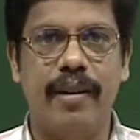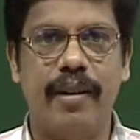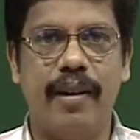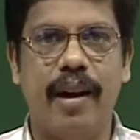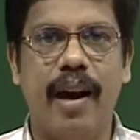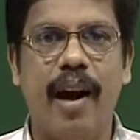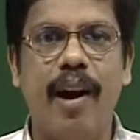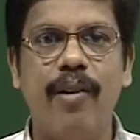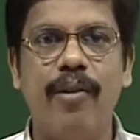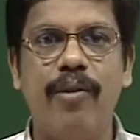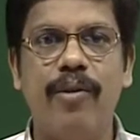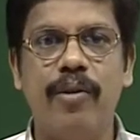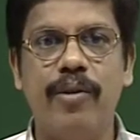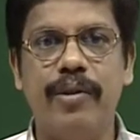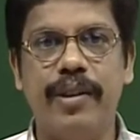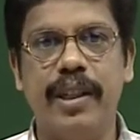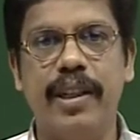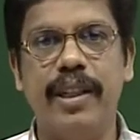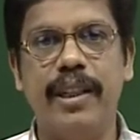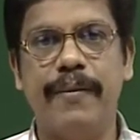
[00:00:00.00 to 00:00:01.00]
how
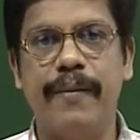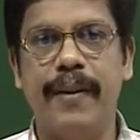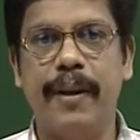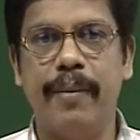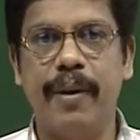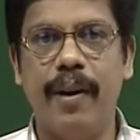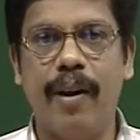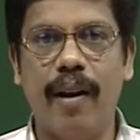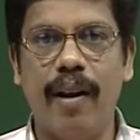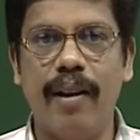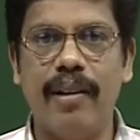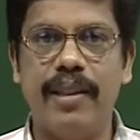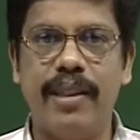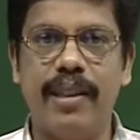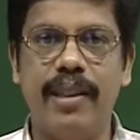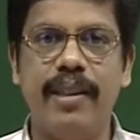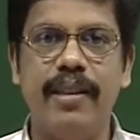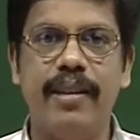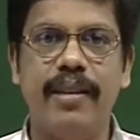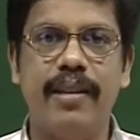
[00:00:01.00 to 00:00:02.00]
Husserl's
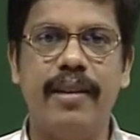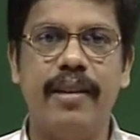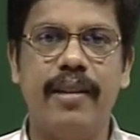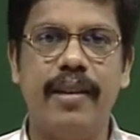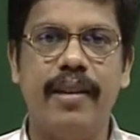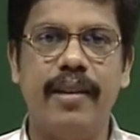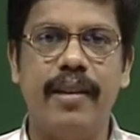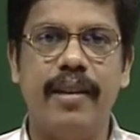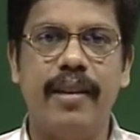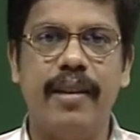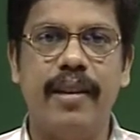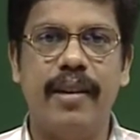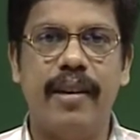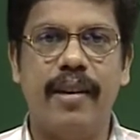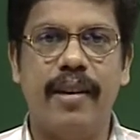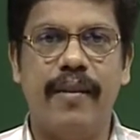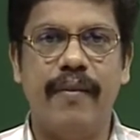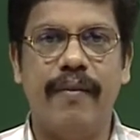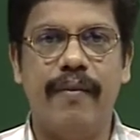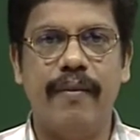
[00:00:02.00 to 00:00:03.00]
phenomenology,
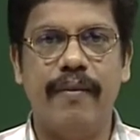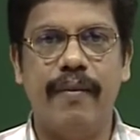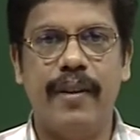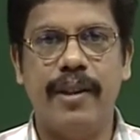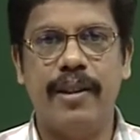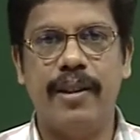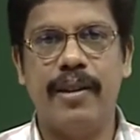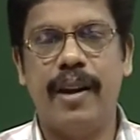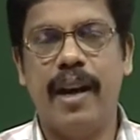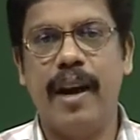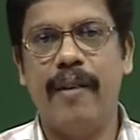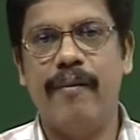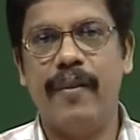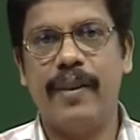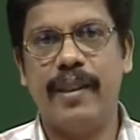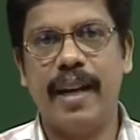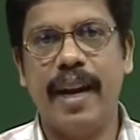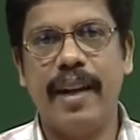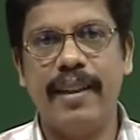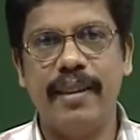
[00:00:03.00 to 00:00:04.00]
which
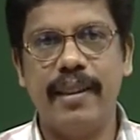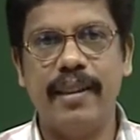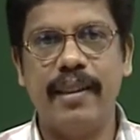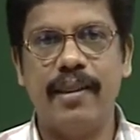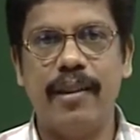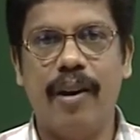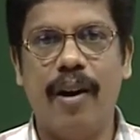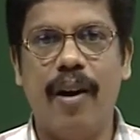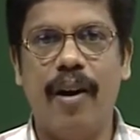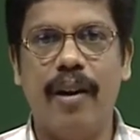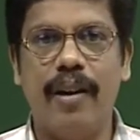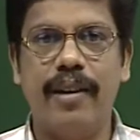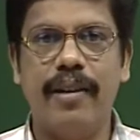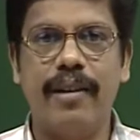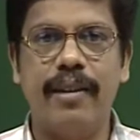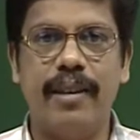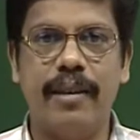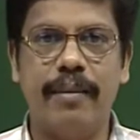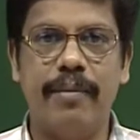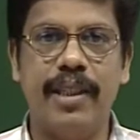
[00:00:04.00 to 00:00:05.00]
emphasizes on
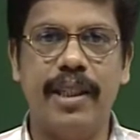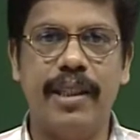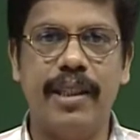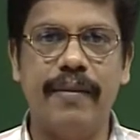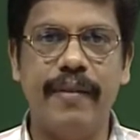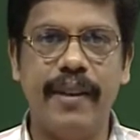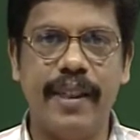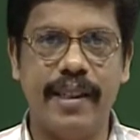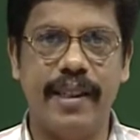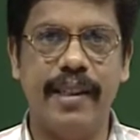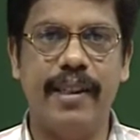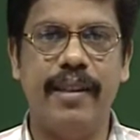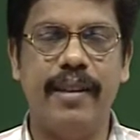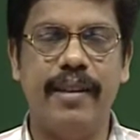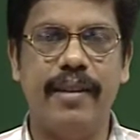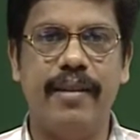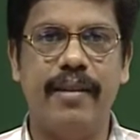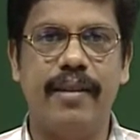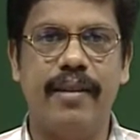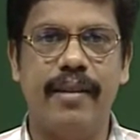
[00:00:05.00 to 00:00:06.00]
subjectivity
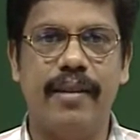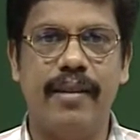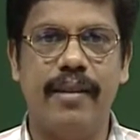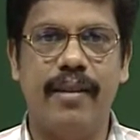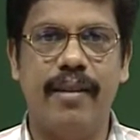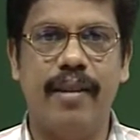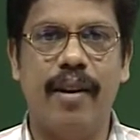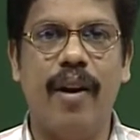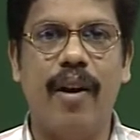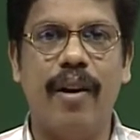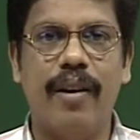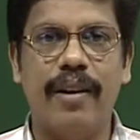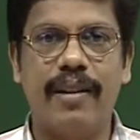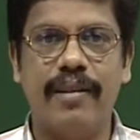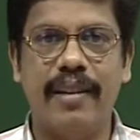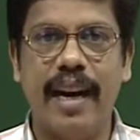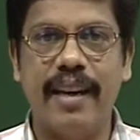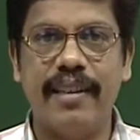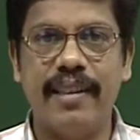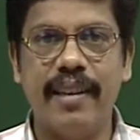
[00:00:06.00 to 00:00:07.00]
or
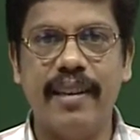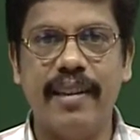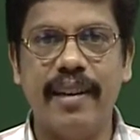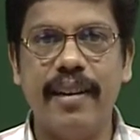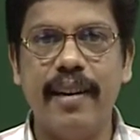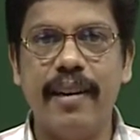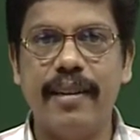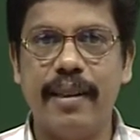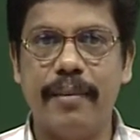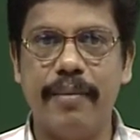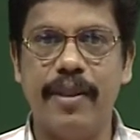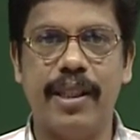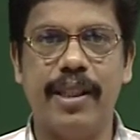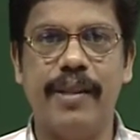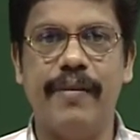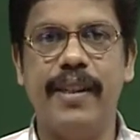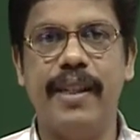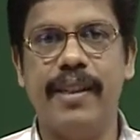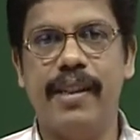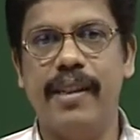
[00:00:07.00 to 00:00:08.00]
transcendental
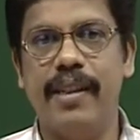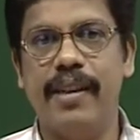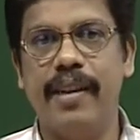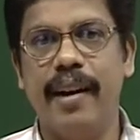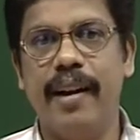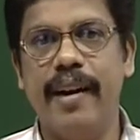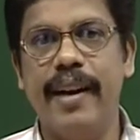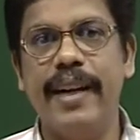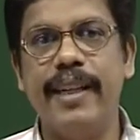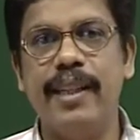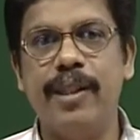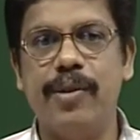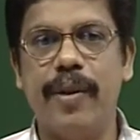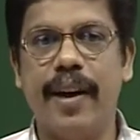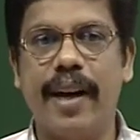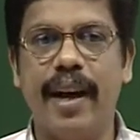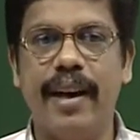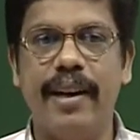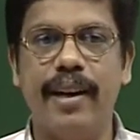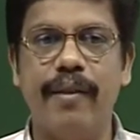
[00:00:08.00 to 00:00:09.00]
subjectivity, leads to a
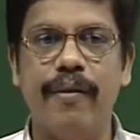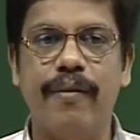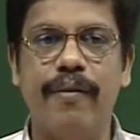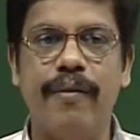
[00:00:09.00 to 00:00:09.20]
kind of